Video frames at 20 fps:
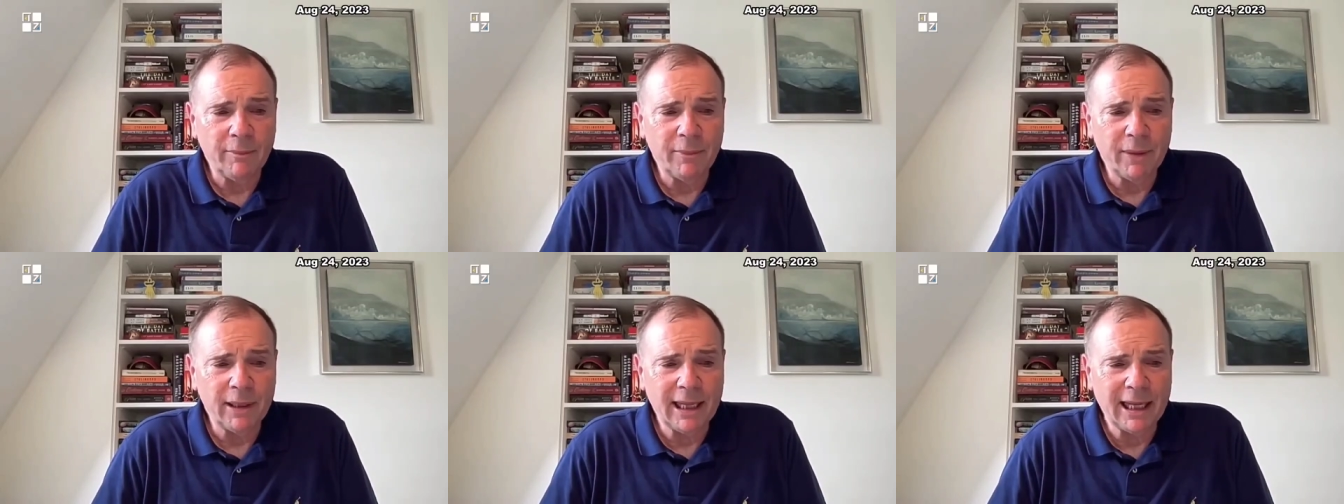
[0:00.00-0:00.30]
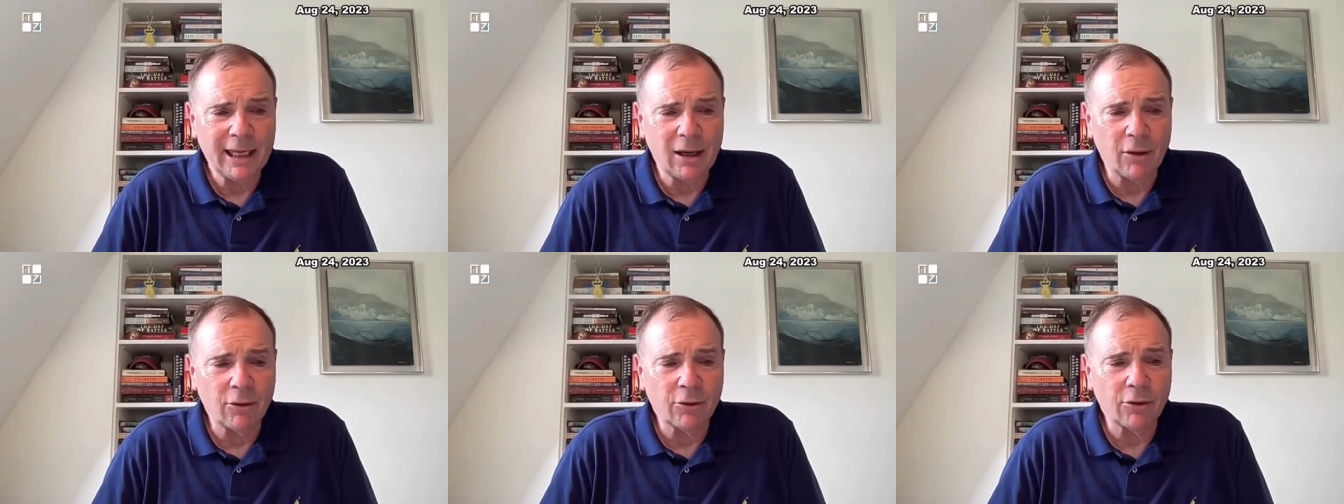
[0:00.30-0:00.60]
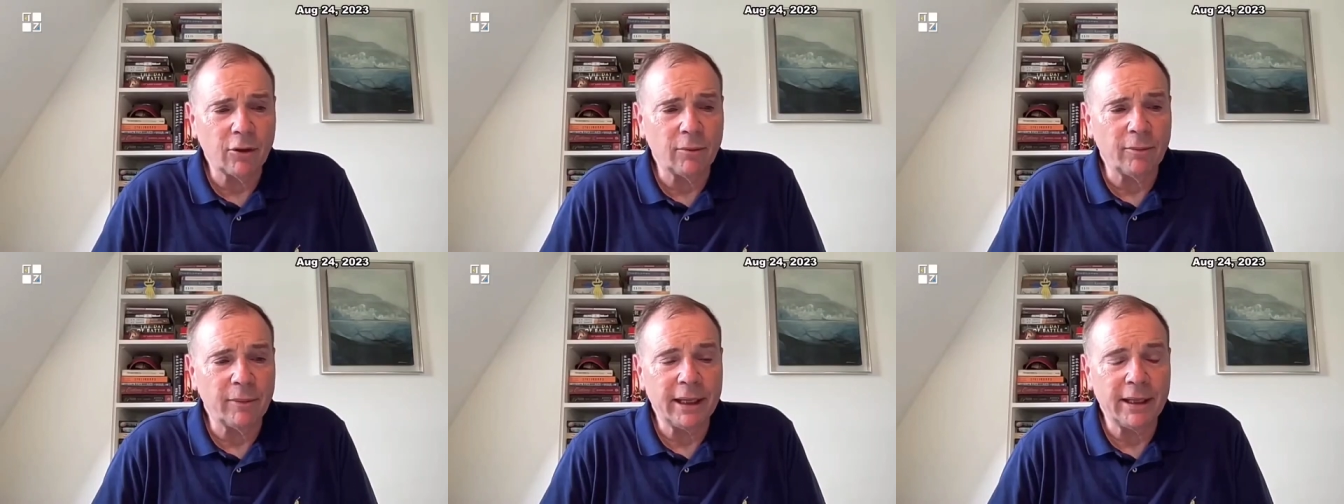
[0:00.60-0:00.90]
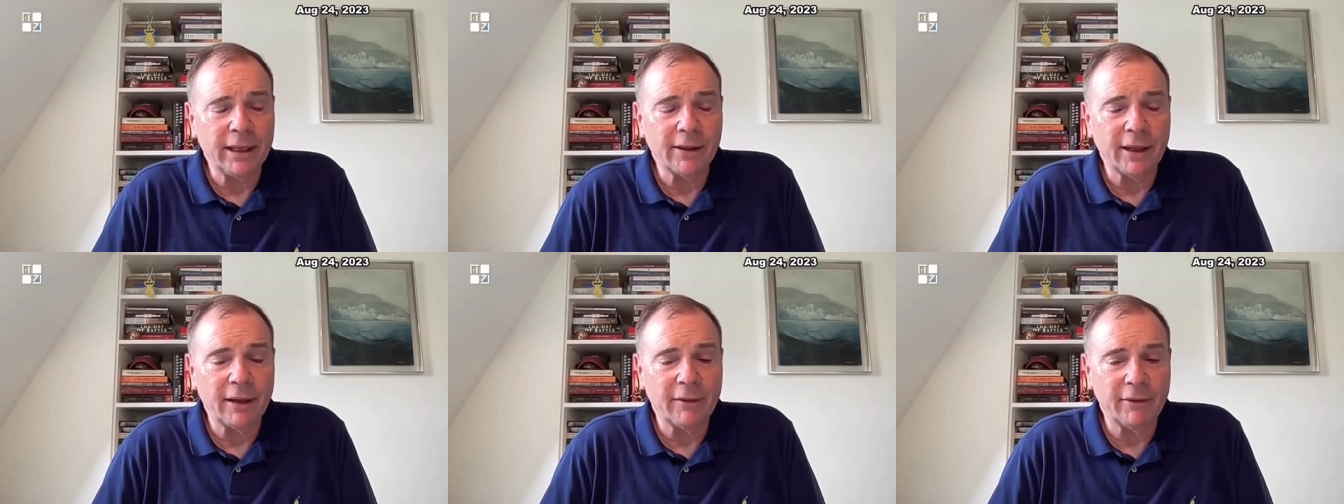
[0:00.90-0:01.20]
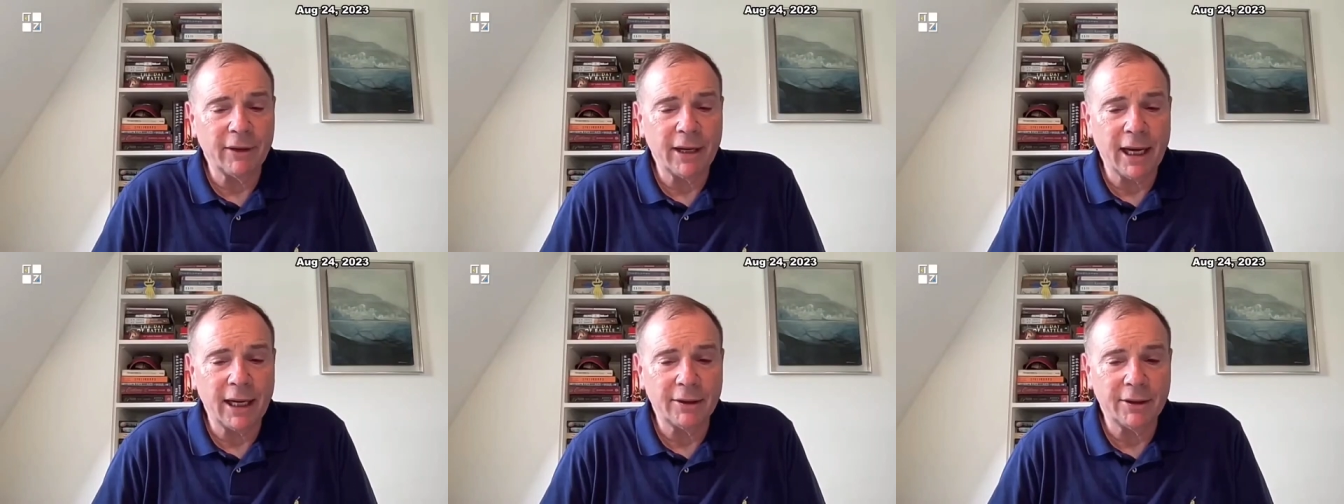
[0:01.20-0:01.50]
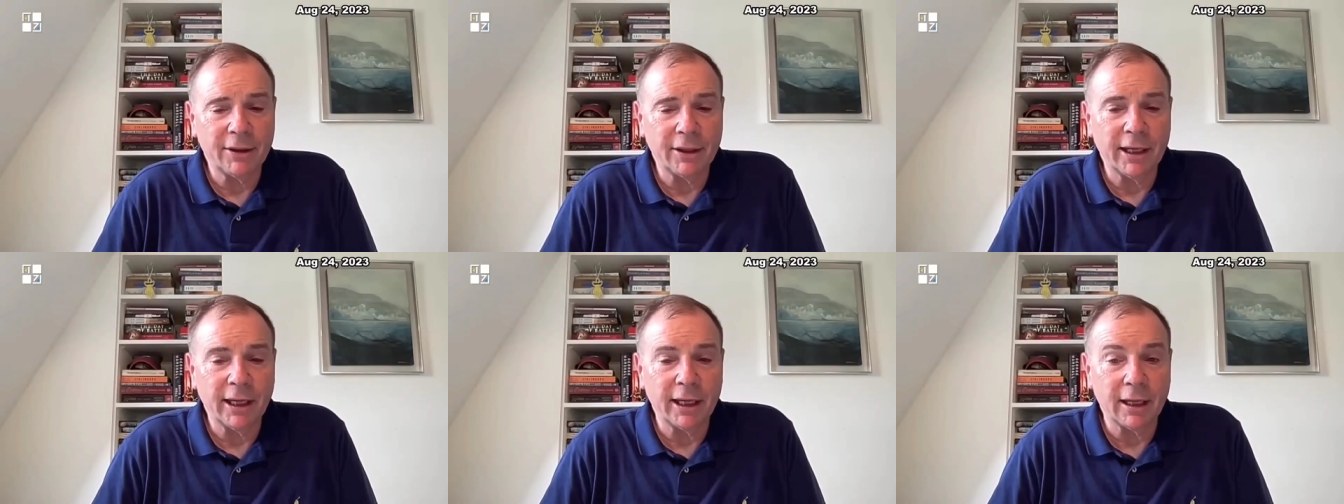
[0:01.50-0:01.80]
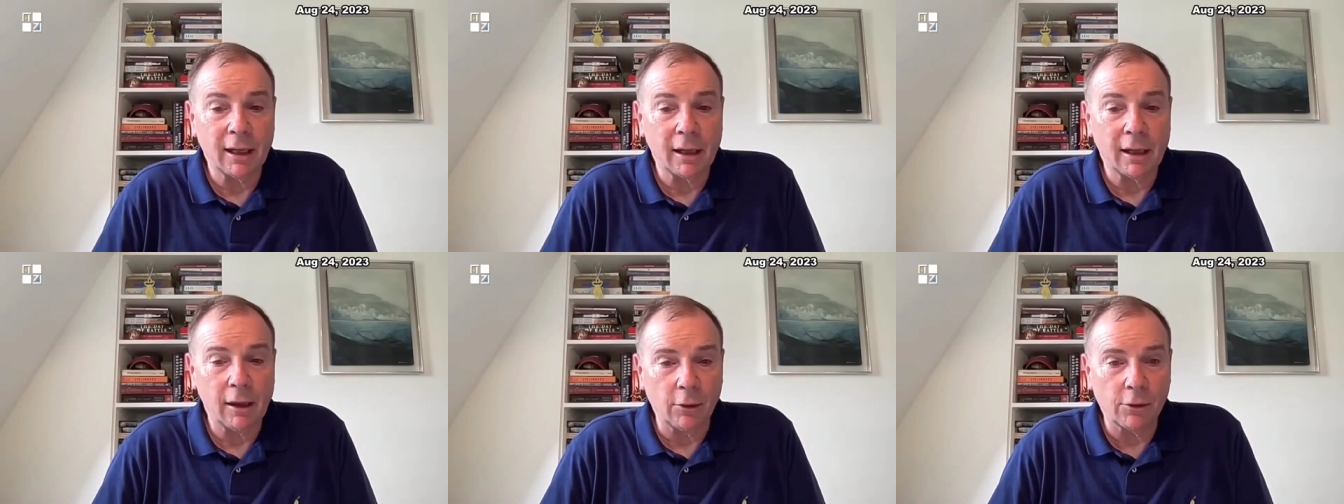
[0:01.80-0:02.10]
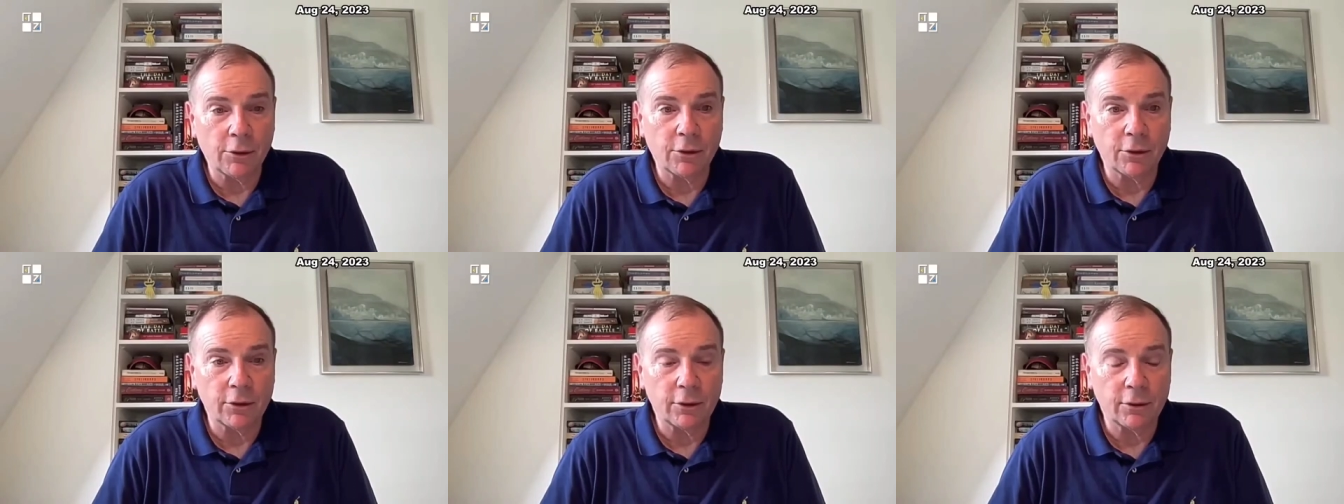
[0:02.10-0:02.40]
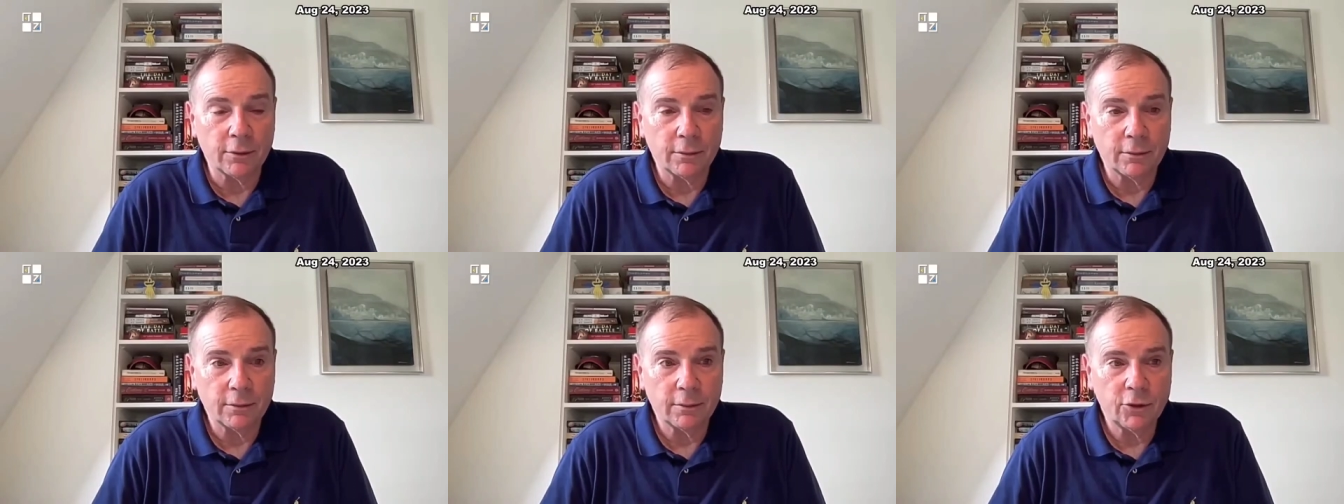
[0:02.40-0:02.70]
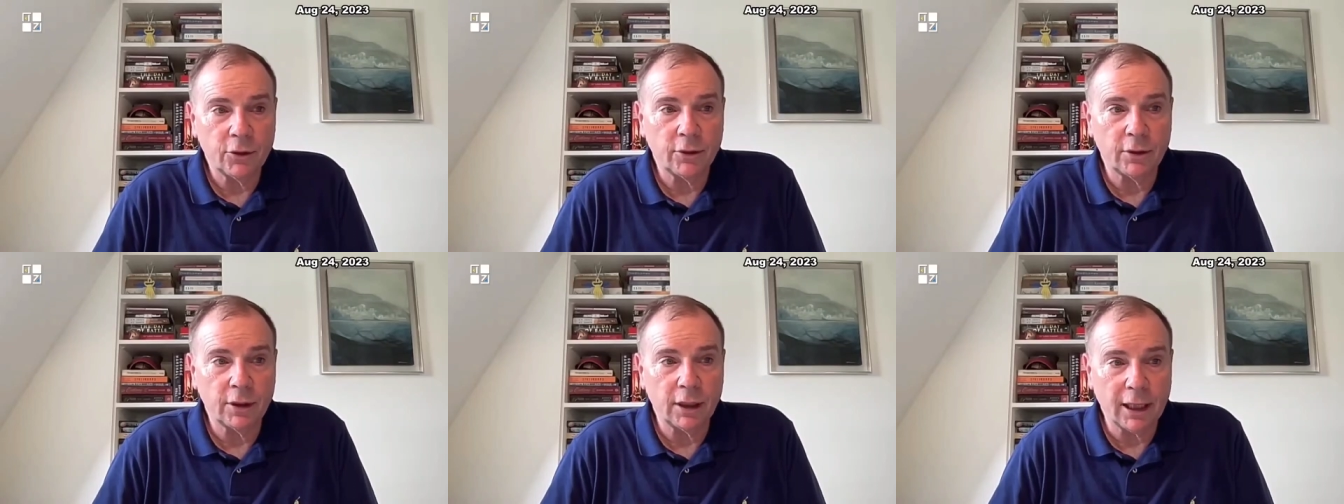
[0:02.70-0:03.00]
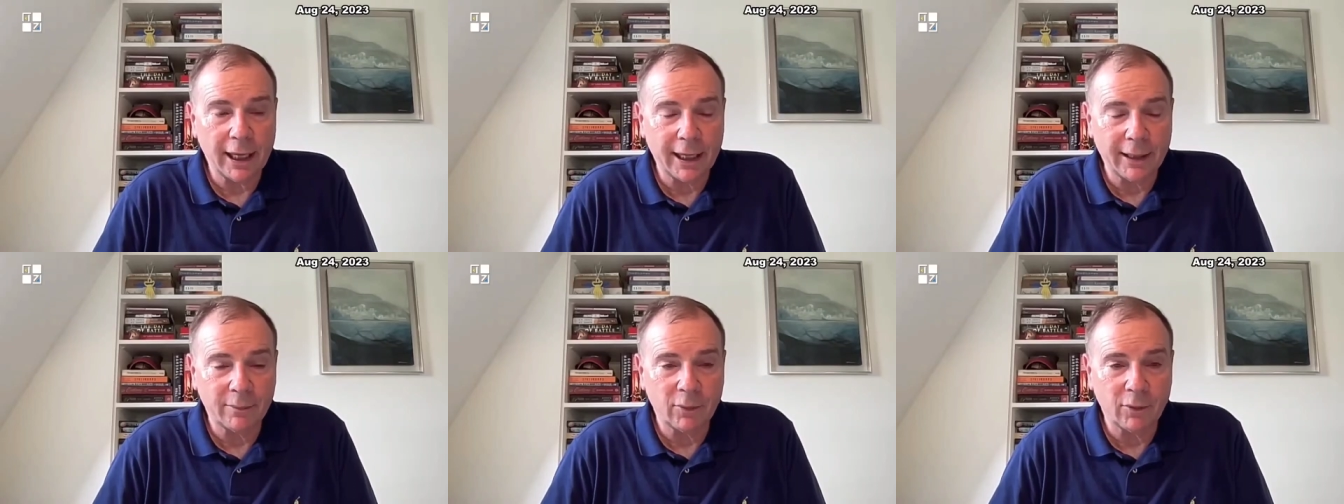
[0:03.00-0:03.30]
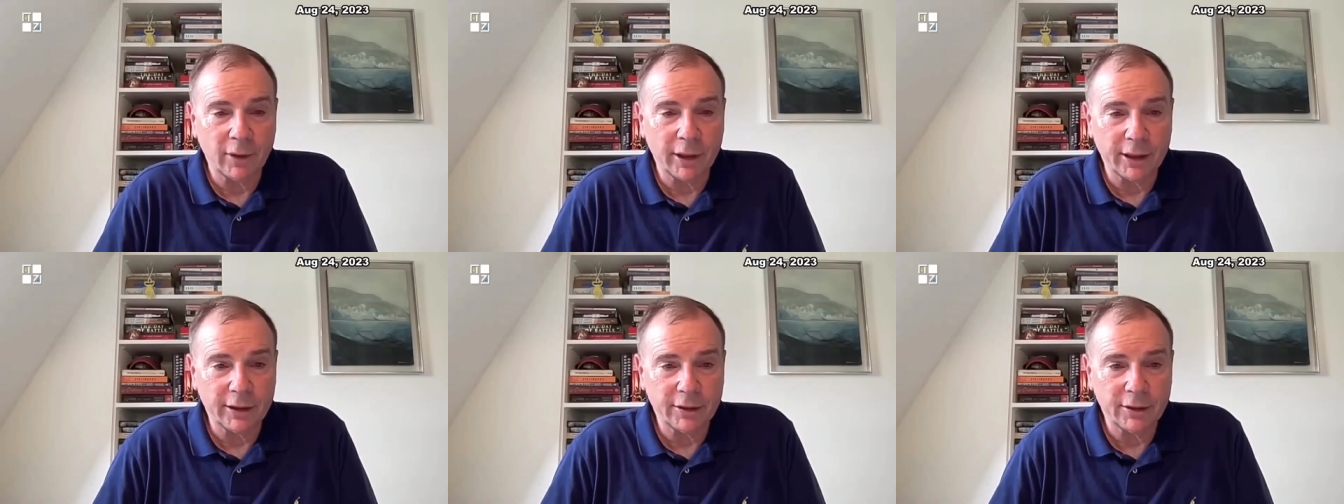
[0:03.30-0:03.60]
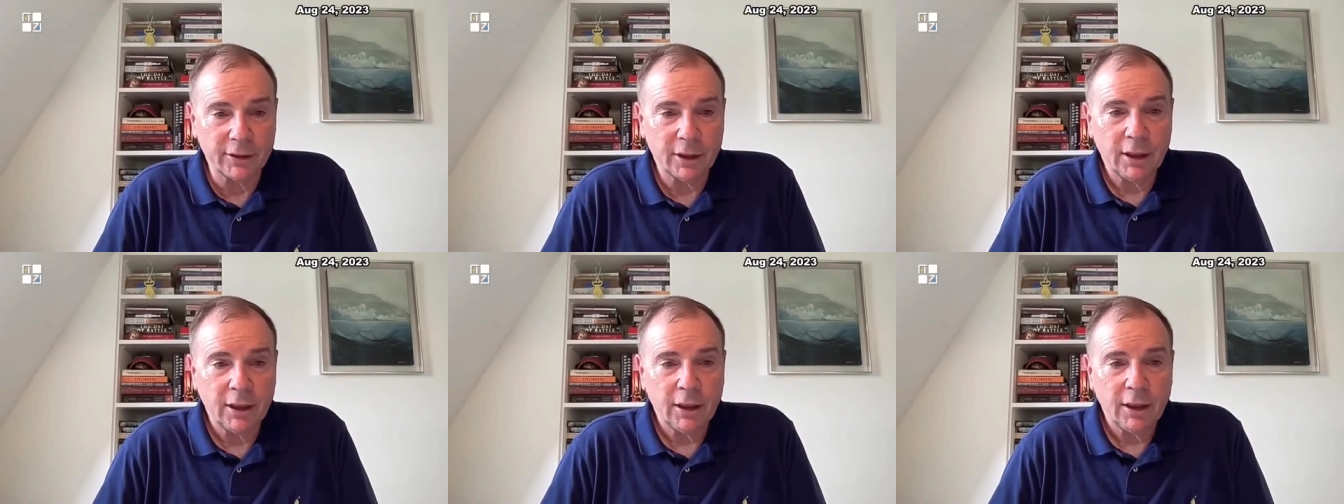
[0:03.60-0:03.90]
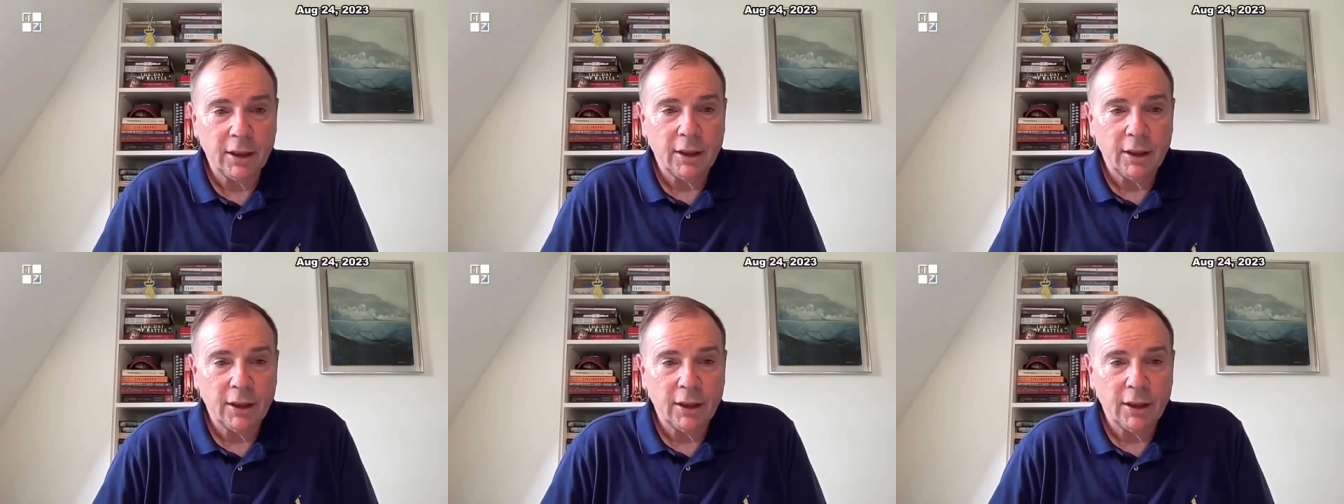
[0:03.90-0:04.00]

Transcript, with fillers: But that also means they've got to get closer to the land bridge.